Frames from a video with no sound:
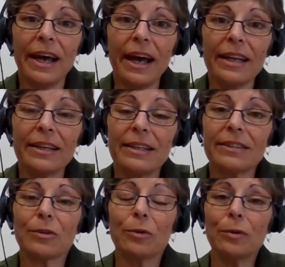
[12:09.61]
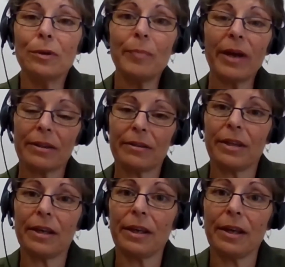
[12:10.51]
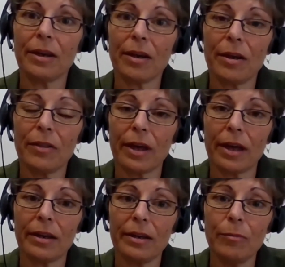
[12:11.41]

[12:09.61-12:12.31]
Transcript: and it's all about thinking that